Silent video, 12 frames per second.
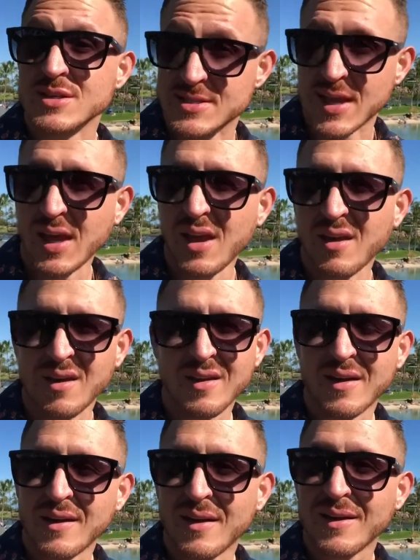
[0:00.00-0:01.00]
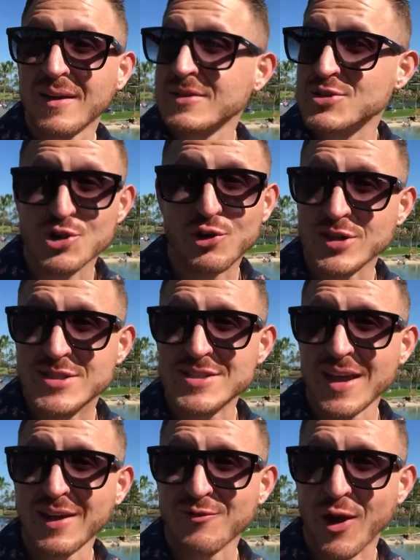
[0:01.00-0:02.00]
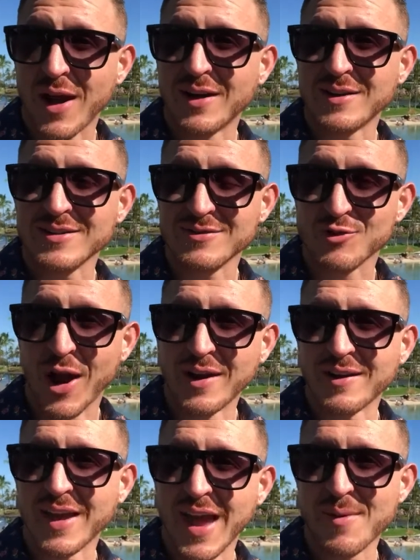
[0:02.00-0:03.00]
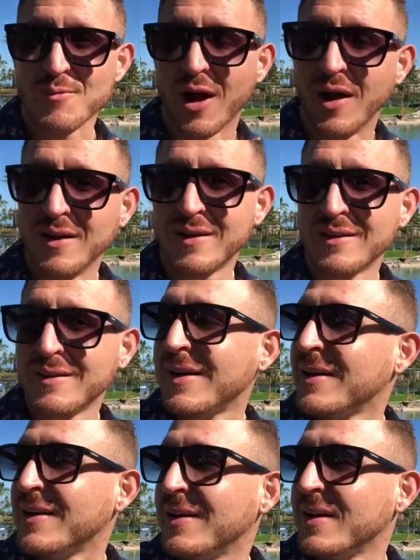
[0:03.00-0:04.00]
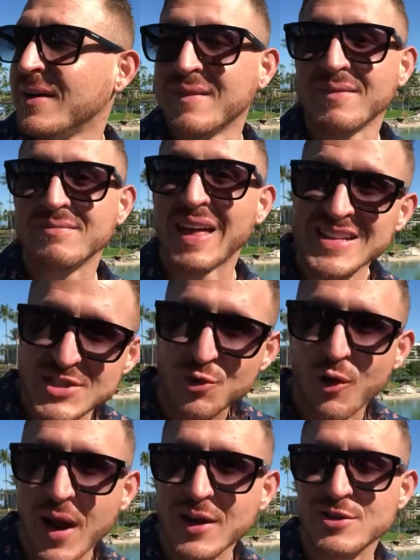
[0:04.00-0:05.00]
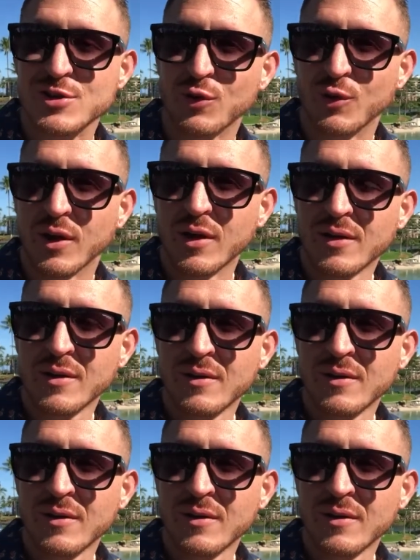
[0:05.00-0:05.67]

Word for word: See, you can see it right on, right on camera. That's gratitude.